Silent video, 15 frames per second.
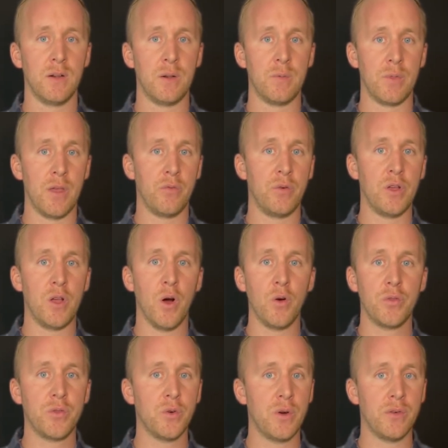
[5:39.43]
If we go
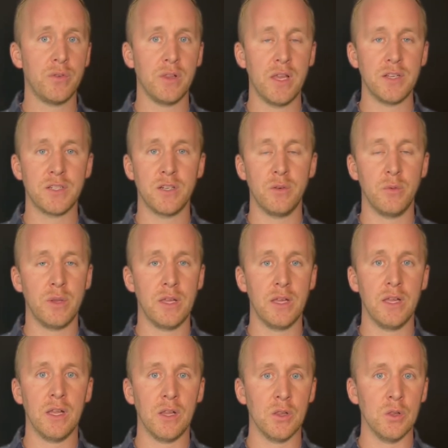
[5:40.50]
through Revelation and we get
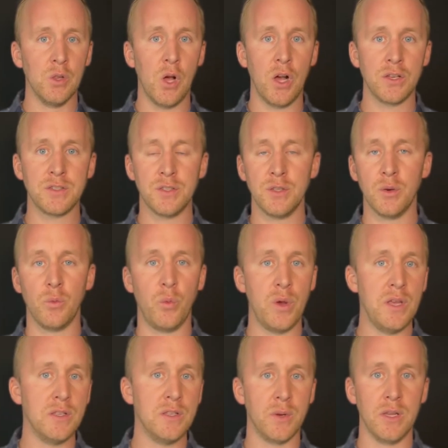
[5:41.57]
lost in the
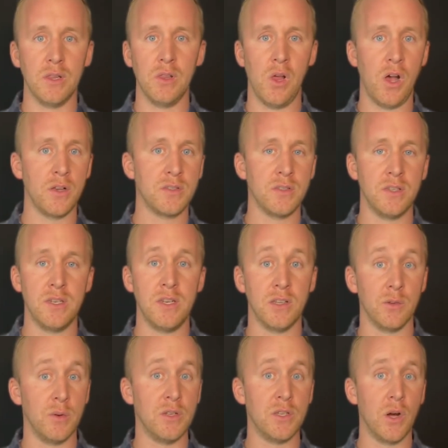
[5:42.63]
weeds, we get lost in the details,
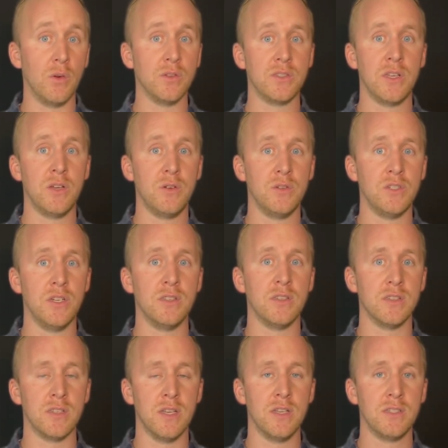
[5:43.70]
and we don't see who
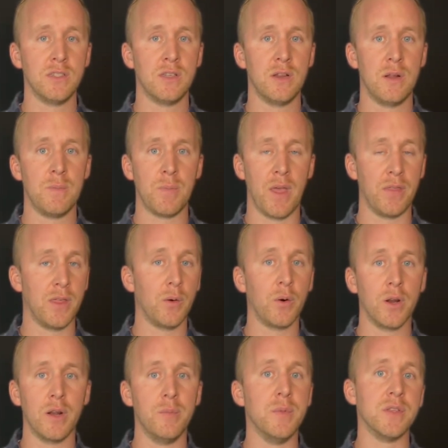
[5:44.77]
Jesus is, I think we're
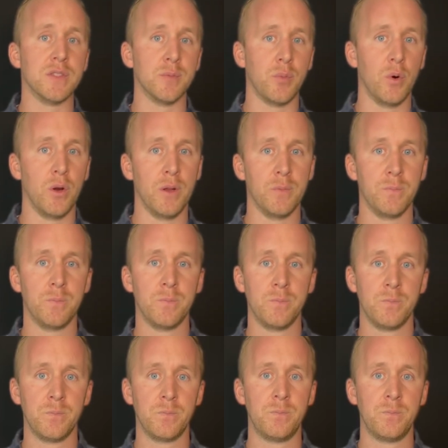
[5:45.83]
going to miss the point.
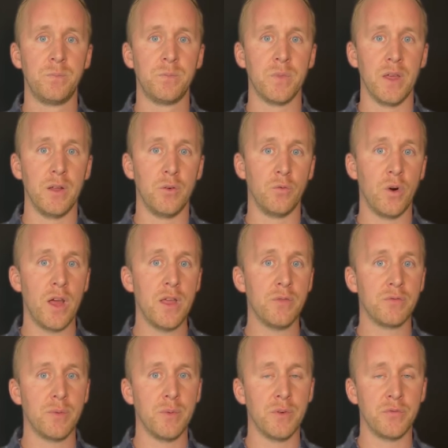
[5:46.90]
And right
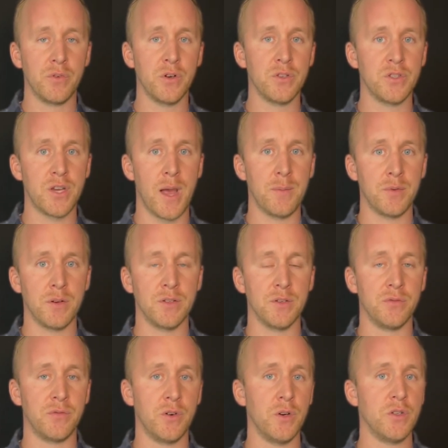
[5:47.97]
from the first chapter, as the
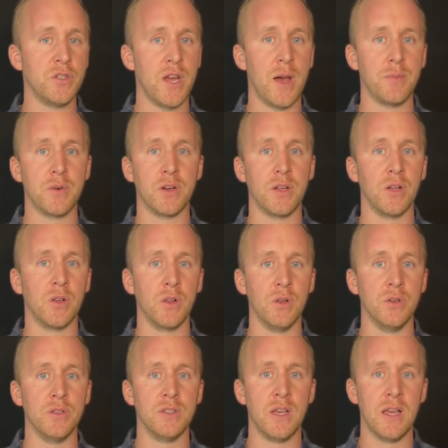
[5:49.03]
first chapter
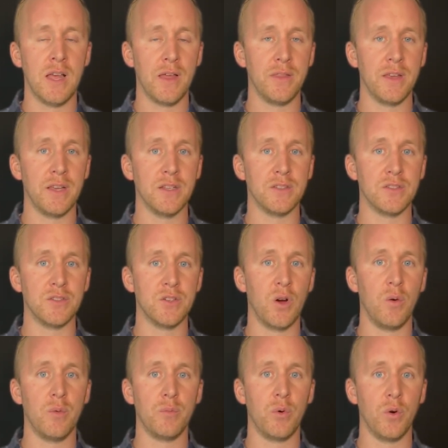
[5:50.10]
concludes, I think it's so
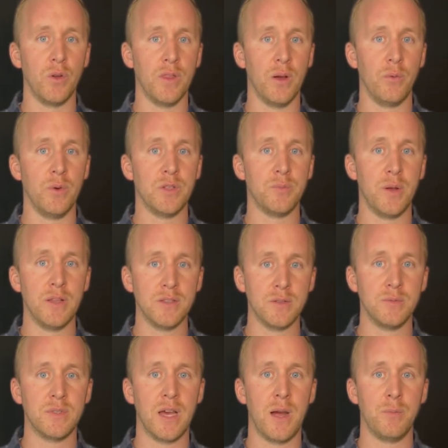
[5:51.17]
important that we spend
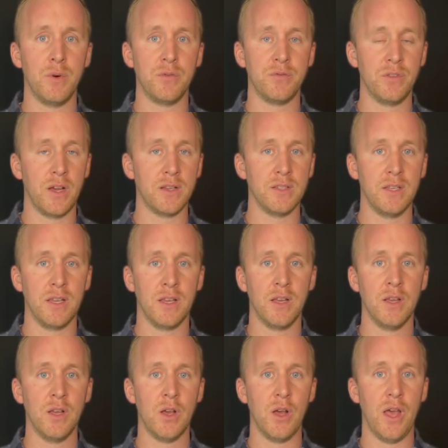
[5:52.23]
some time reflecting
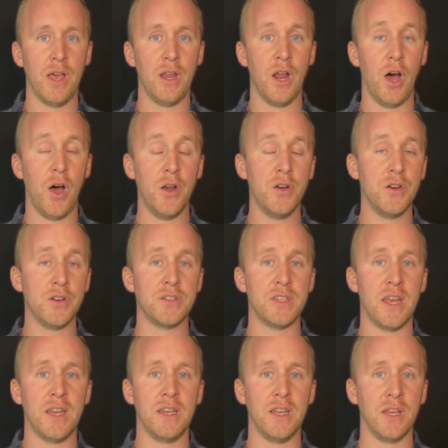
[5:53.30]
and
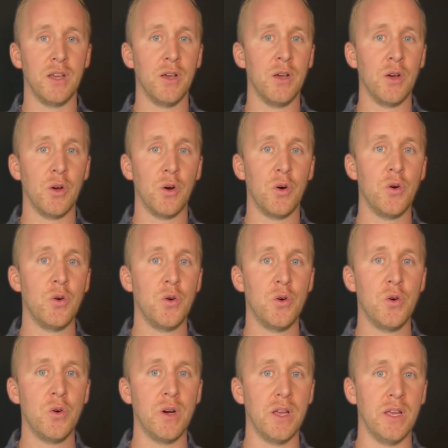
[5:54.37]
understanding
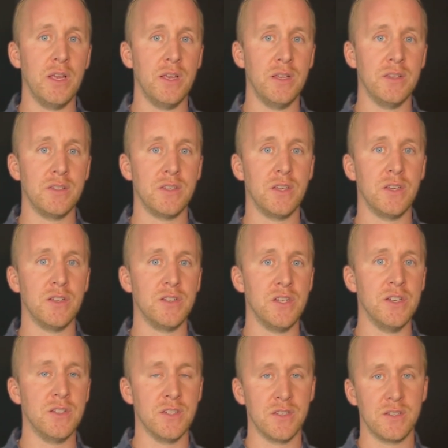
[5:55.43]
who is
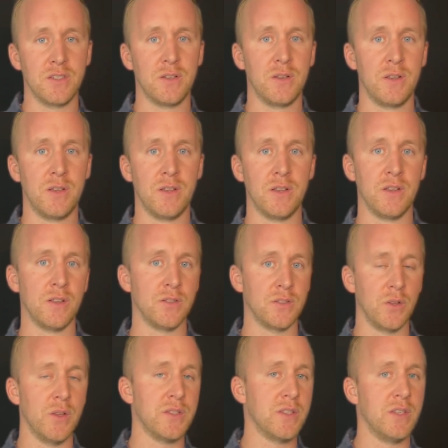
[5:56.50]
Jesus. So
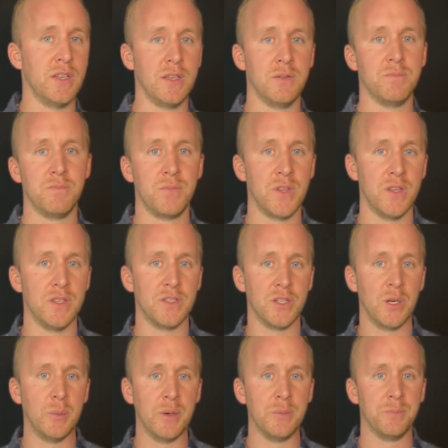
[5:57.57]
listen in to the
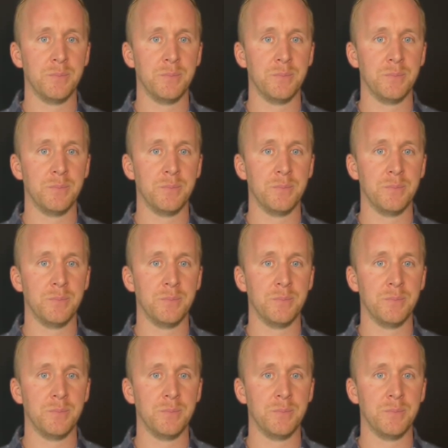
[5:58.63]
sermon.